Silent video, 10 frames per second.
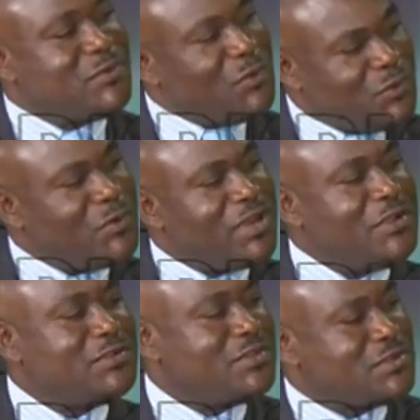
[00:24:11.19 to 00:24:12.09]
What, what are your
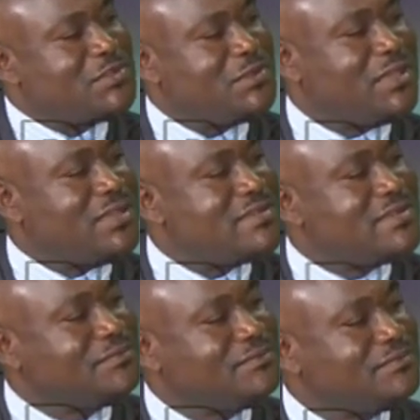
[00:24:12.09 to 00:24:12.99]
thoughts on this?
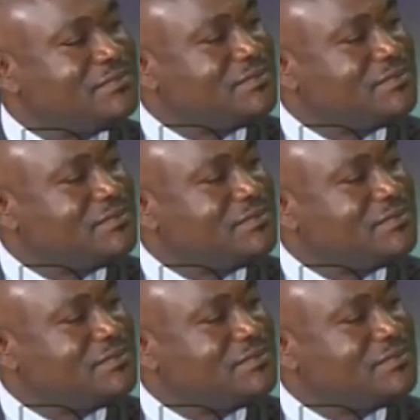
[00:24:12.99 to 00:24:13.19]
Well, my